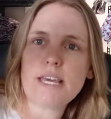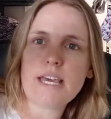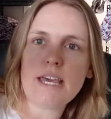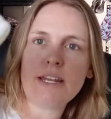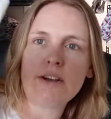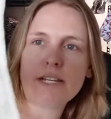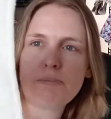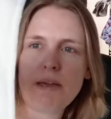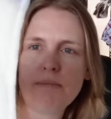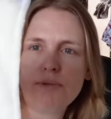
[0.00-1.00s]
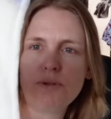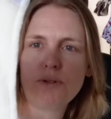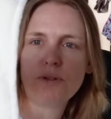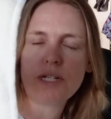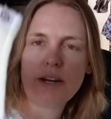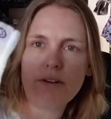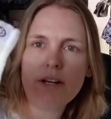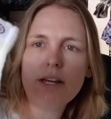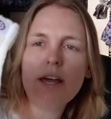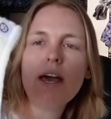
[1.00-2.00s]
They're nice bamboo
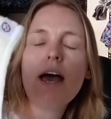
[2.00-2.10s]
terry.